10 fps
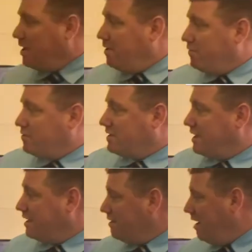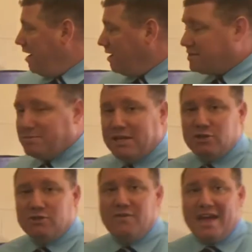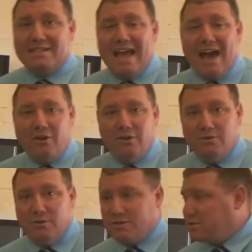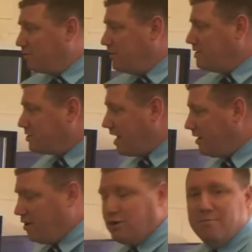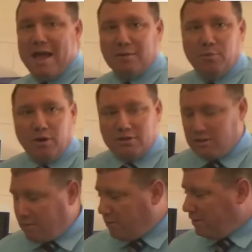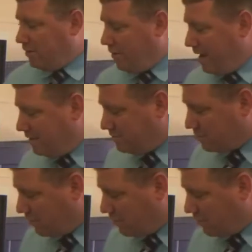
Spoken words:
First thing, some teachers have asked, how do you do a screenshot on your MacBook? So I wanted to go ahead and show